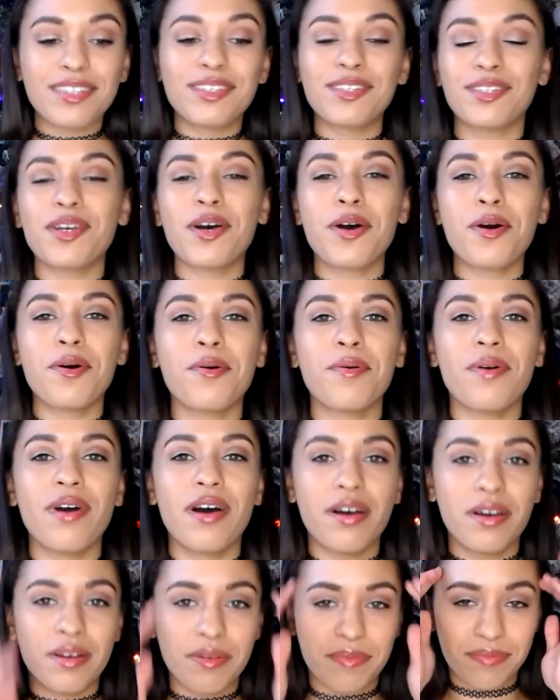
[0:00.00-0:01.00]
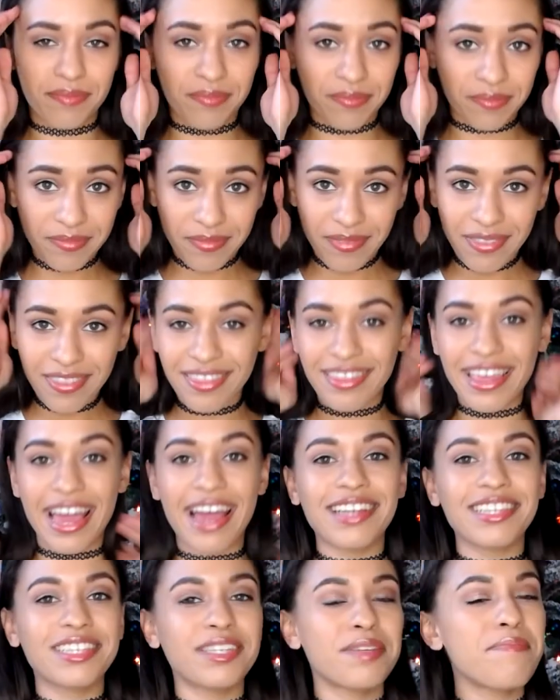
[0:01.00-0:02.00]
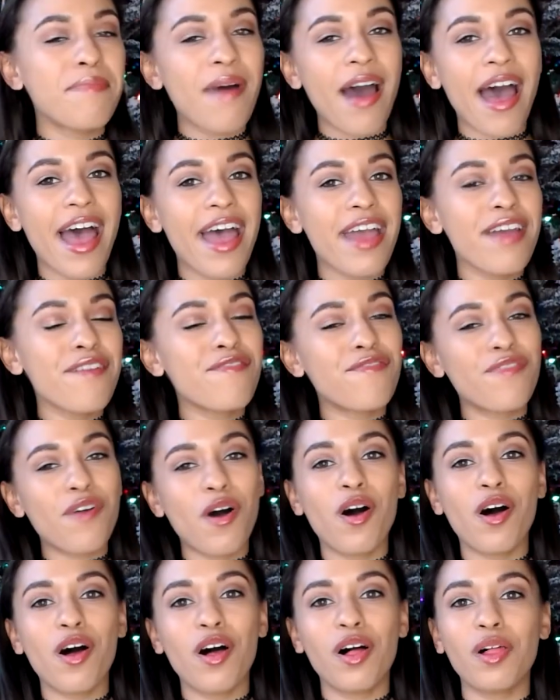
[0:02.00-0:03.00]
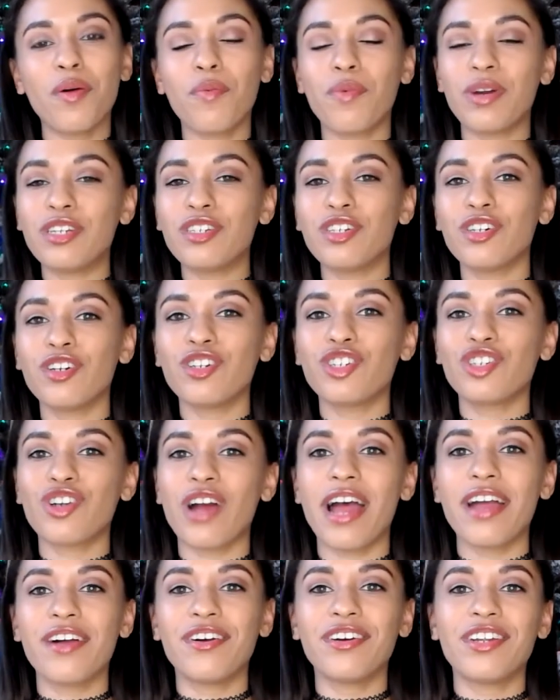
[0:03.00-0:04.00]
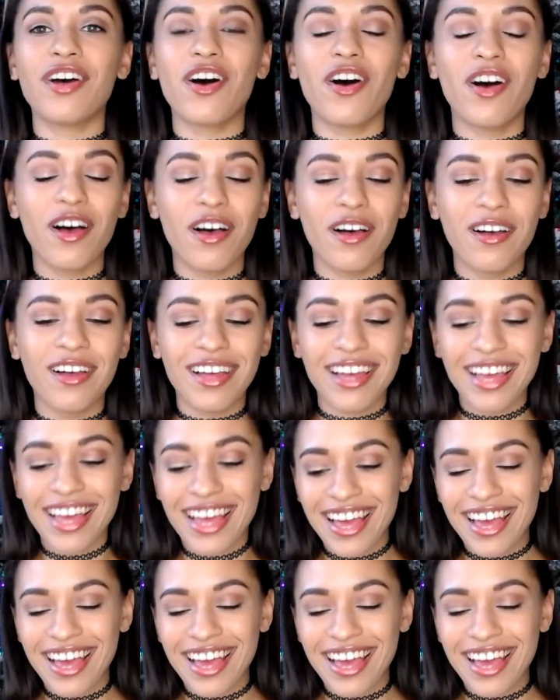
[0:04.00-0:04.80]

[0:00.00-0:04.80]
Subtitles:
So that's my fall winter try on haul.